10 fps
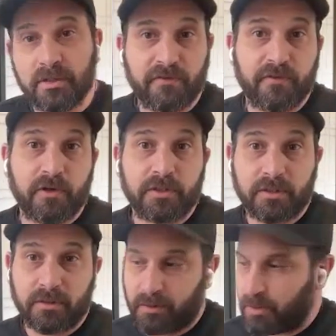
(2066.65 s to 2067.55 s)
the
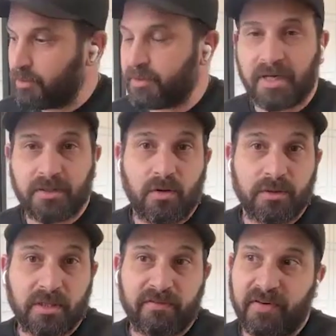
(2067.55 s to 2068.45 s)
first contact
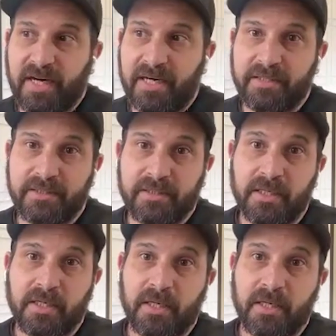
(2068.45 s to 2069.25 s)
on the device